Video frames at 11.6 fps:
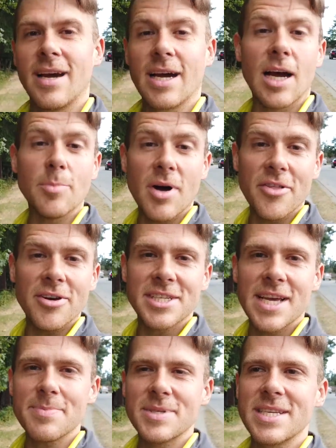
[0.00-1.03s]
A couple other
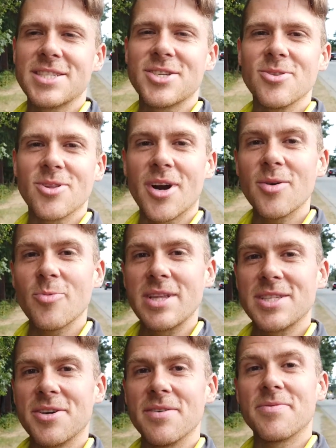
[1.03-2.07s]
tips is to learn
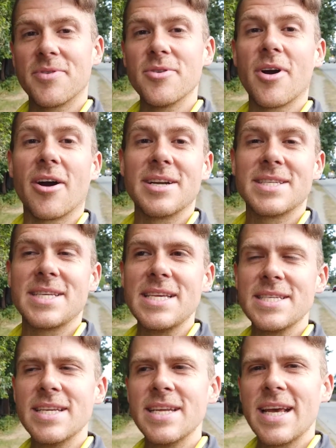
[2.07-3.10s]
when certain fruit are in
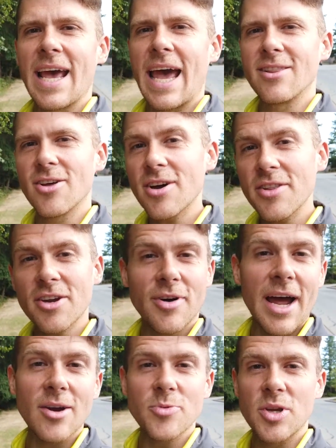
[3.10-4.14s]
season and look on the
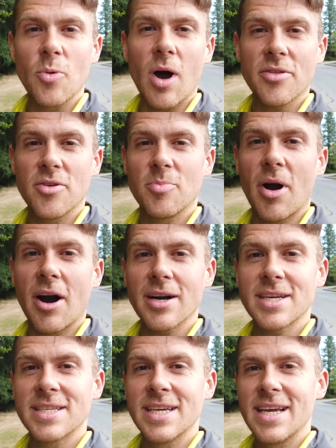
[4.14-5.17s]
ground when you walk through
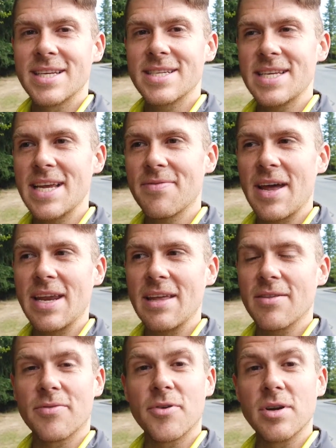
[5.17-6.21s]
parks to see if any
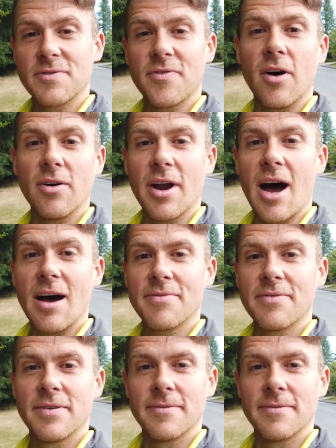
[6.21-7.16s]
of the fruit has fallen off.